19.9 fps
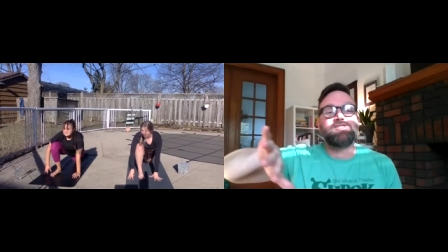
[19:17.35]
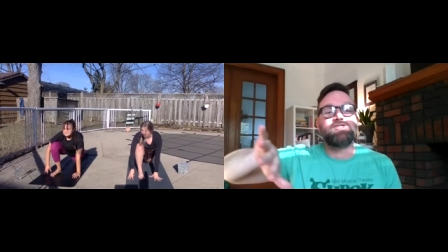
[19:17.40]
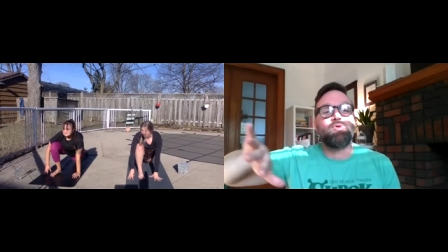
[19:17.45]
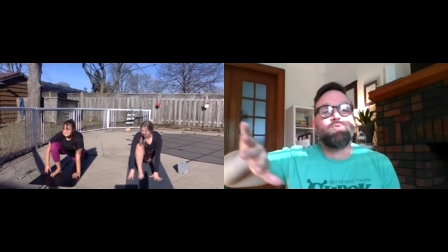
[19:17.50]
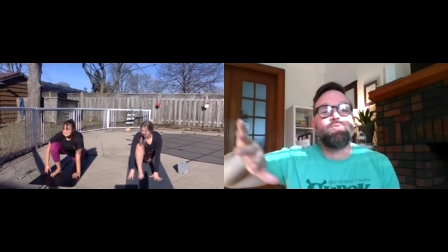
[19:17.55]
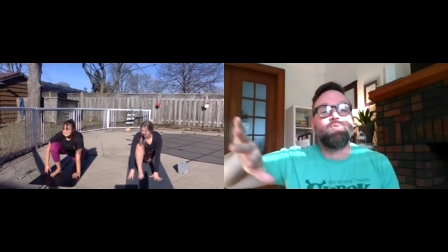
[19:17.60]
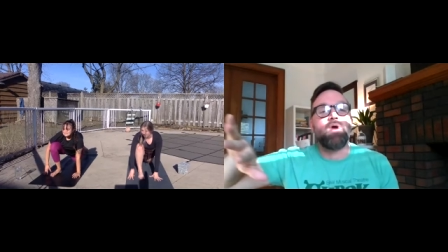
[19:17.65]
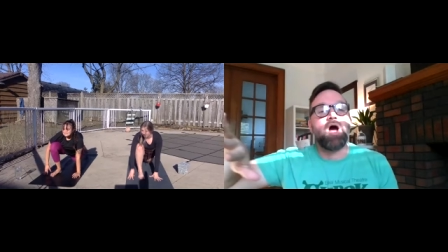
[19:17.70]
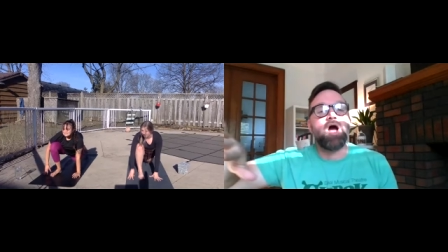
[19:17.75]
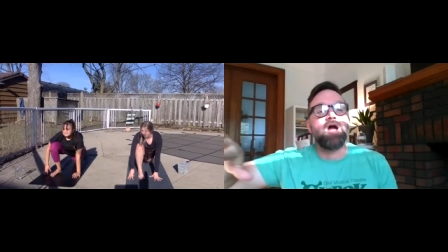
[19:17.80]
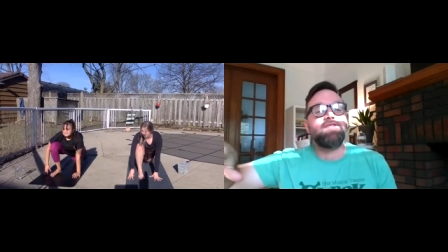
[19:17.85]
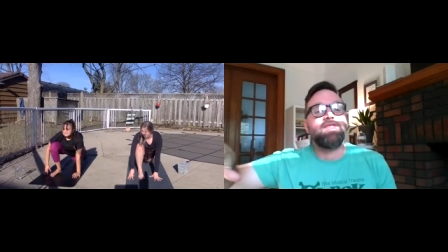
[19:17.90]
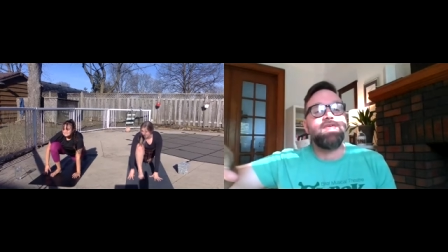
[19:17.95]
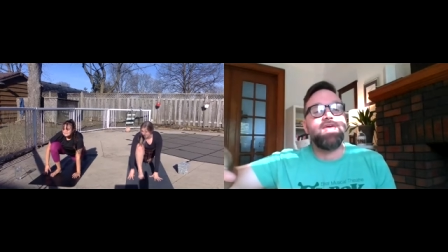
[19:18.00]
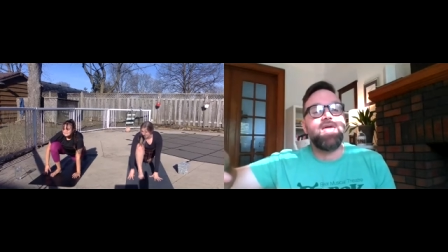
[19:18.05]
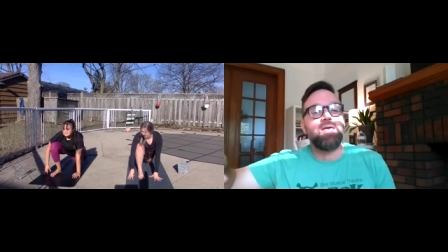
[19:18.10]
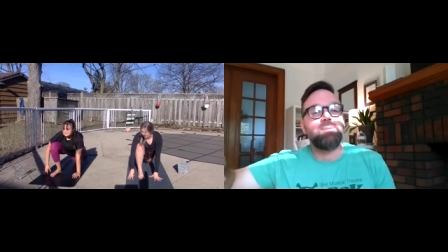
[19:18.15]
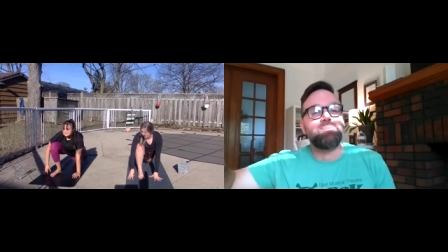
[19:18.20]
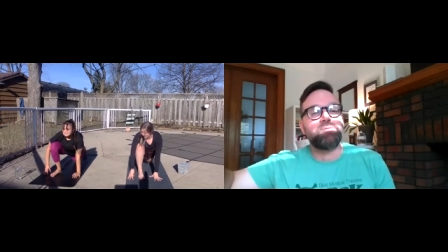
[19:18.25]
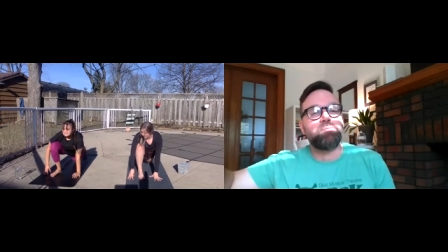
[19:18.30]
So rock
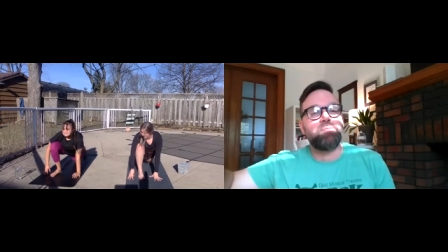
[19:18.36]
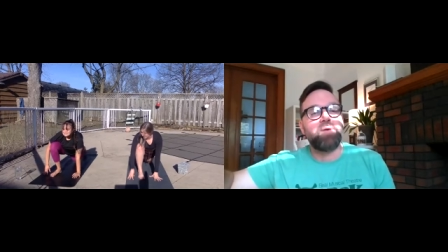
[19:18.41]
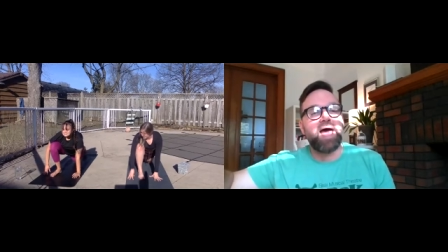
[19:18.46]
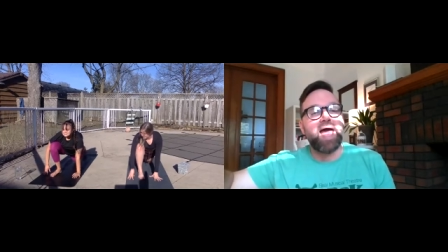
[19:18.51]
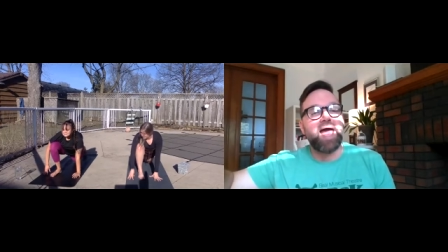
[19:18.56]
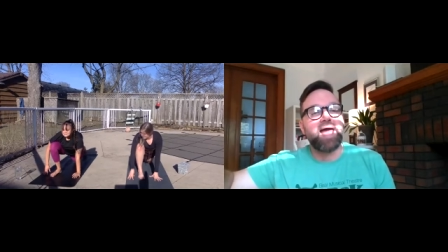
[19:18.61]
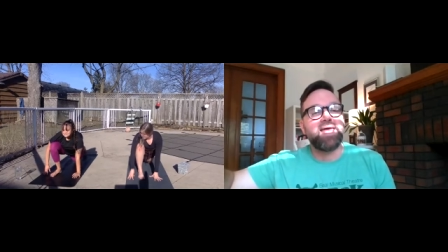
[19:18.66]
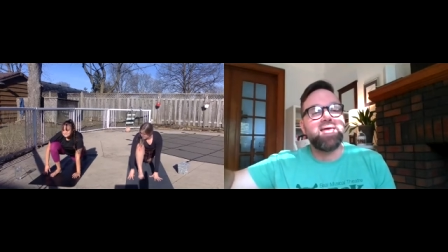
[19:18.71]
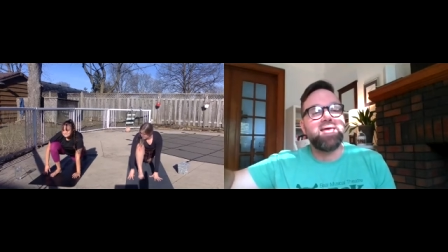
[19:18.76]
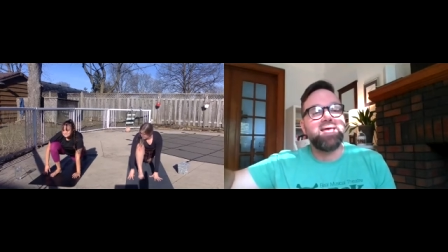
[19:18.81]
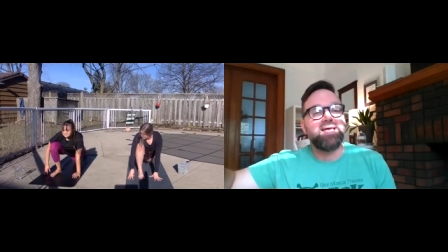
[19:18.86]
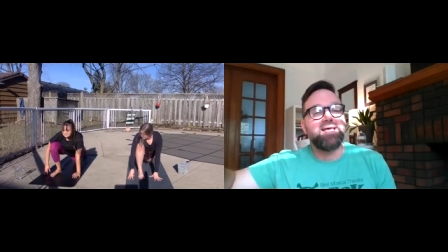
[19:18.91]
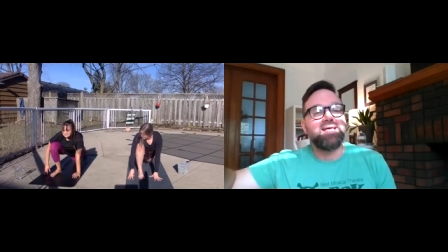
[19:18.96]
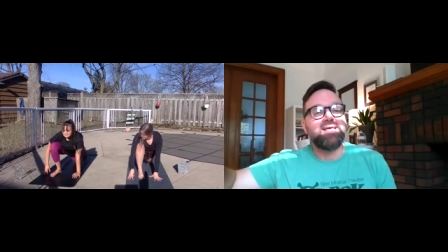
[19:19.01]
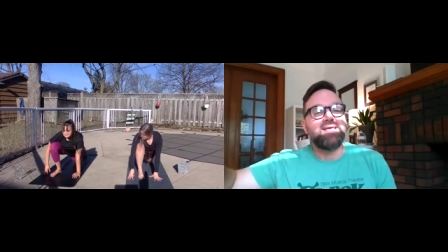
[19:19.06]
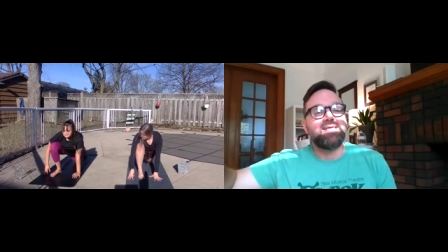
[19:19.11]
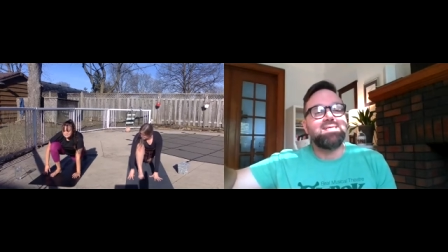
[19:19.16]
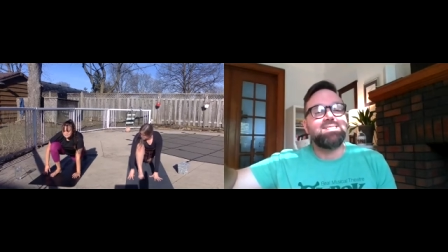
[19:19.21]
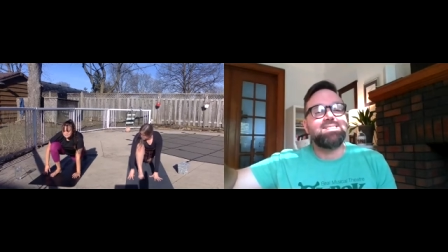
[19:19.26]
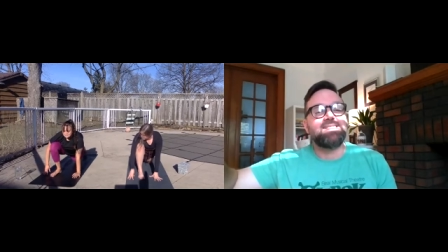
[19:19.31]
the hips back,
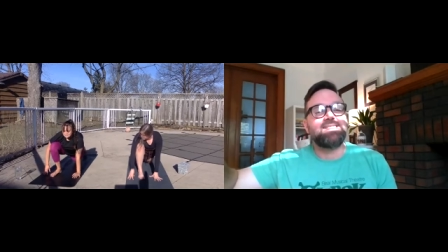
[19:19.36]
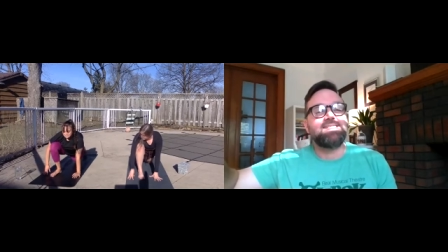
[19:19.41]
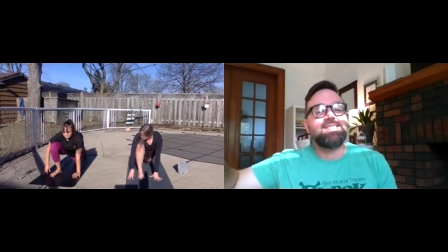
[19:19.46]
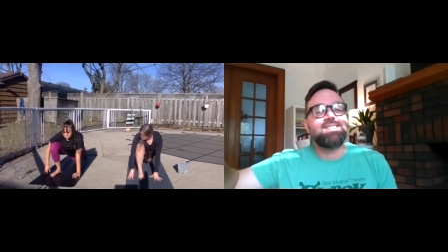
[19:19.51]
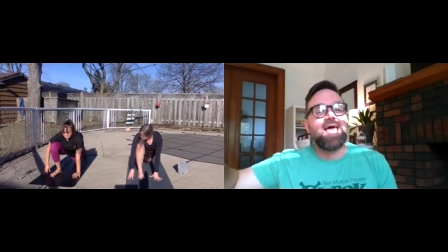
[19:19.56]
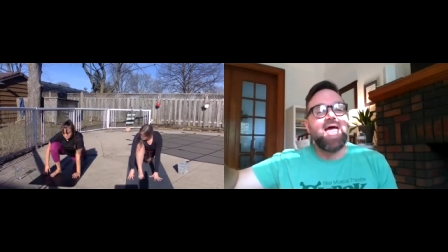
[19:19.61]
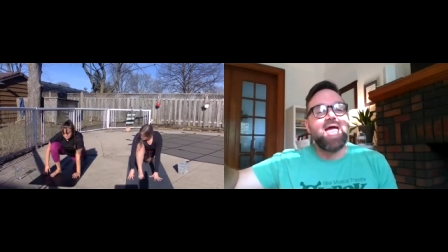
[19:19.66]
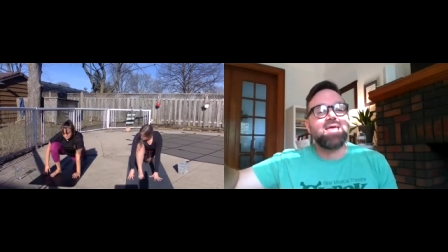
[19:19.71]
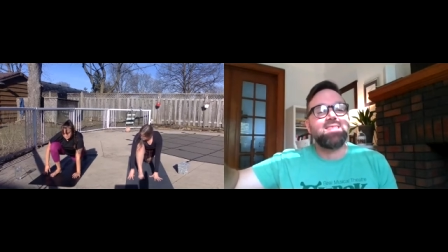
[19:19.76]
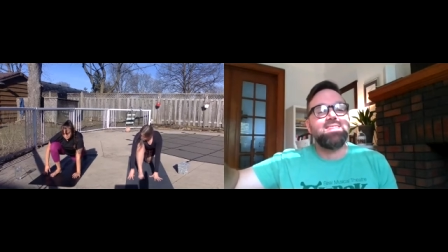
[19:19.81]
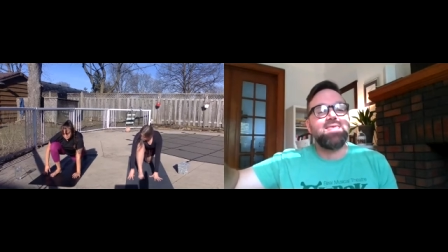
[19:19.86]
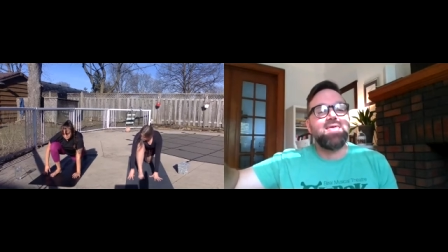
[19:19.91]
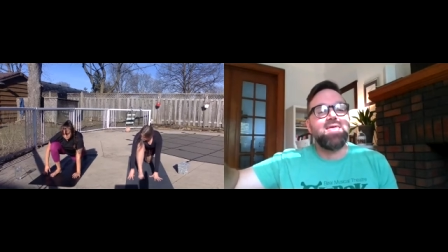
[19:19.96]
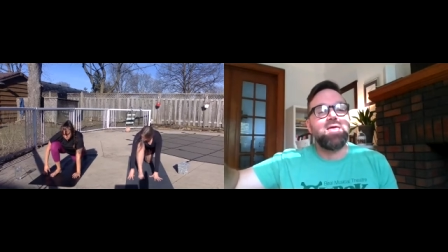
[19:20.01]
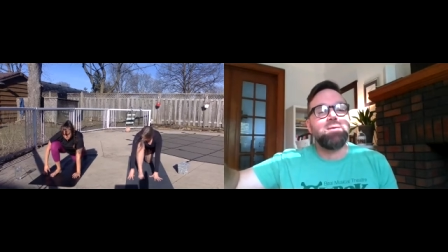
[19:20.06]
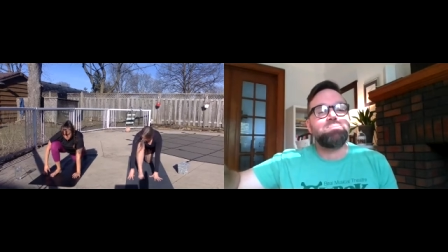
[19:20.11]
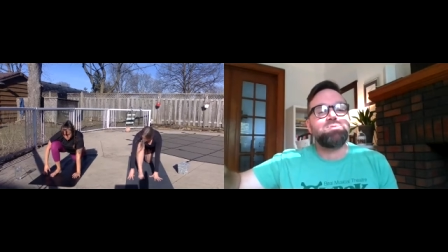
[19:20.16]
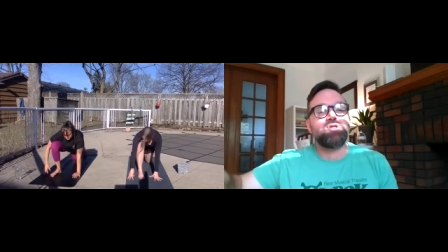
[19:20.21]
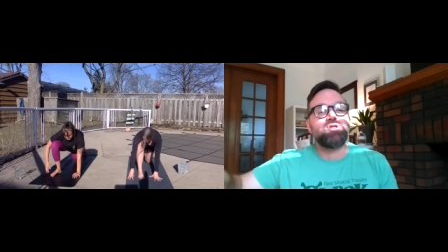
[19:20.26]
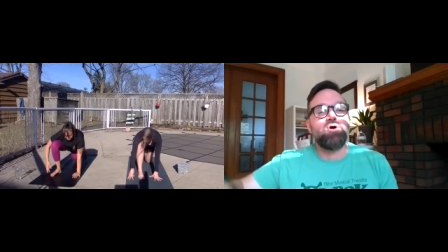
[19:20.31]
stack the
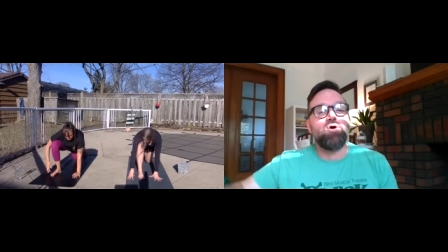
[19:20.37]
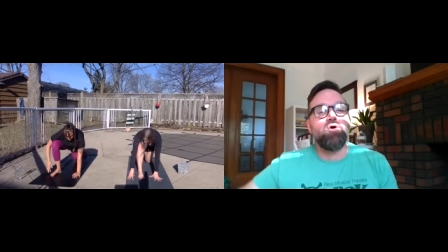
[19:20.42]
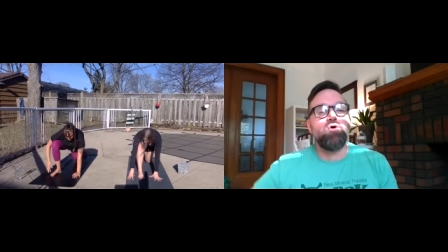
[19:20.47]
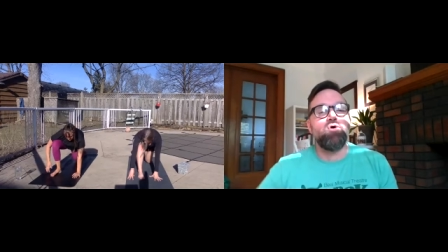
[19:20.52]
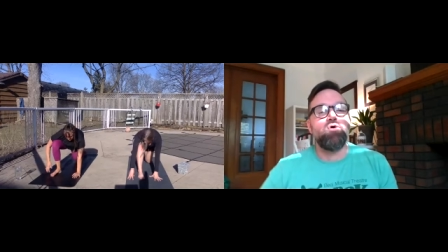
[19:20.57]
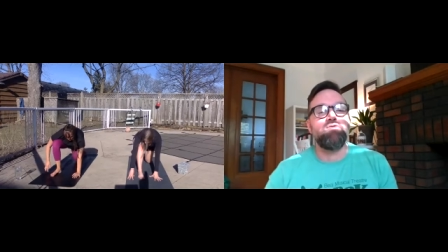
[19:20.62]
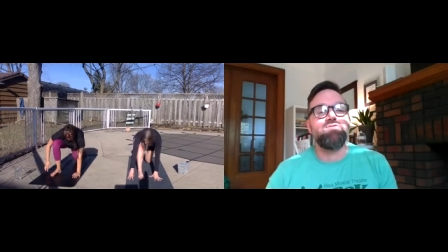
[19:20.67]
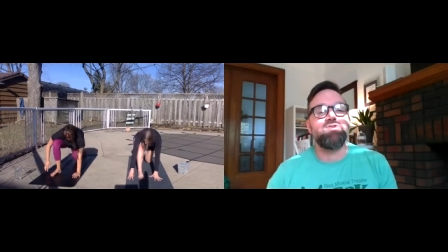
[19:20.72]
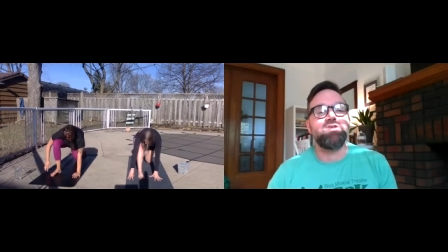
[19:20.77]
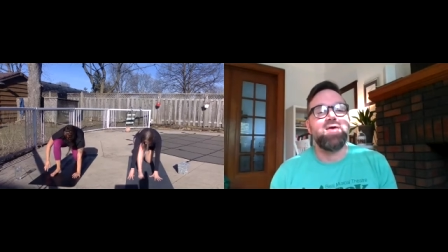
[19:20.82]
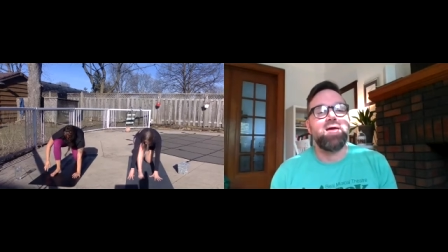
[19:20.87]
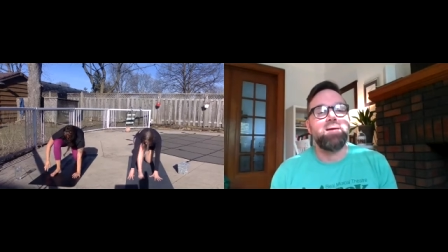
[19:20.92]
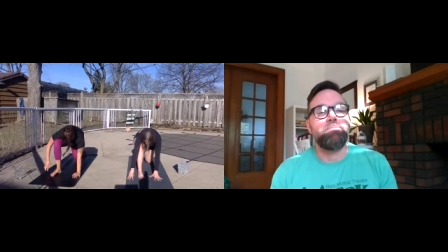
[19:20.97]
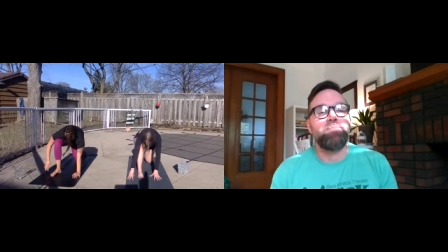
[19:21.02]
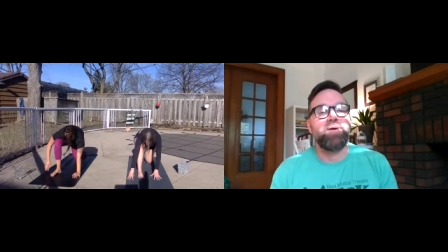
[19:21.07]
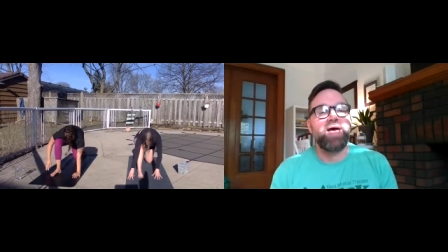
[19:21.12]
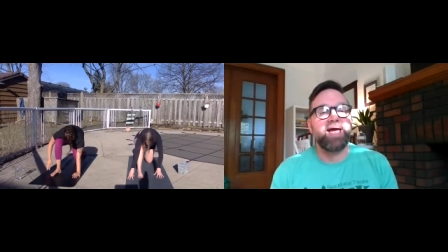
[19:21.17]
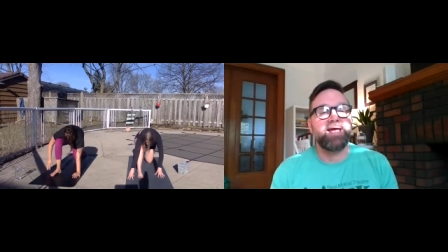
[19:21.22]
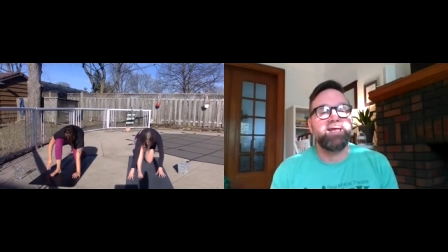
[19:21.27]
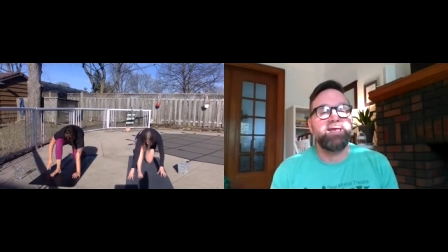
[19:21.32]
hips over
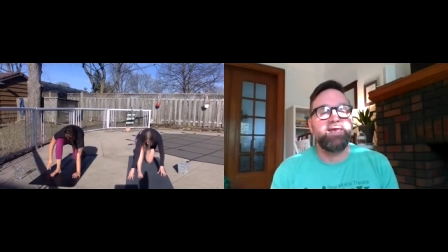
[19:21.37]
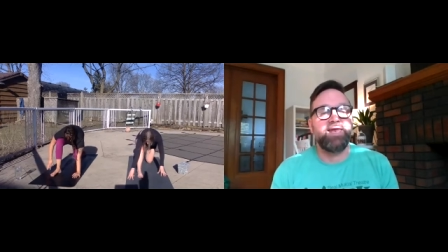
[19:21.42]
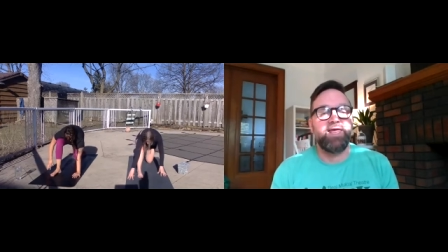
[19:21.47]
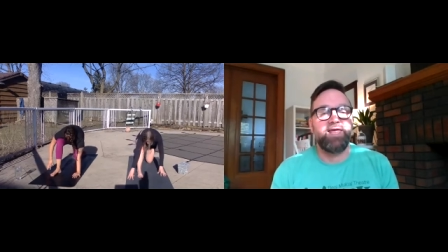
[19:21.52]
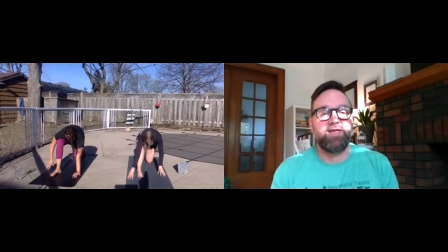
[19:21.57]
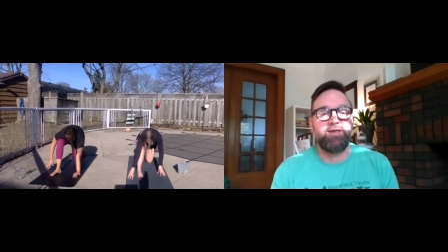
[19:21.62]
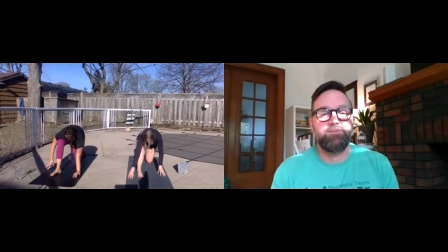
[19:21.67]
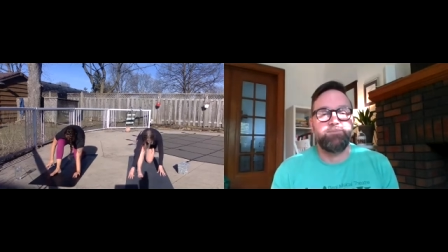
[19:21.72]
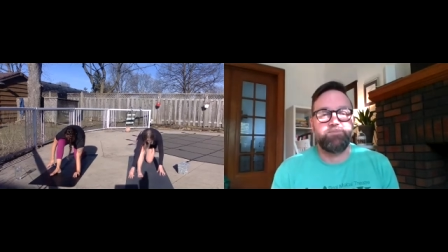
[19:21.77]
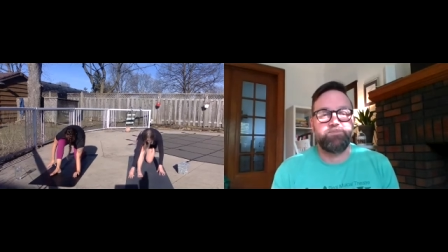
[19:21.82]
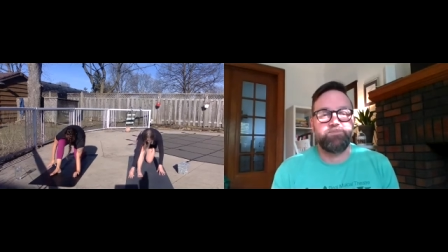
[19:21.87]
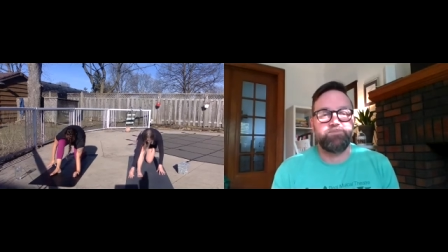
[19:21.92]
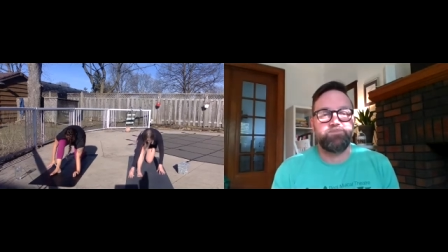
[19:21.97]
that back knee.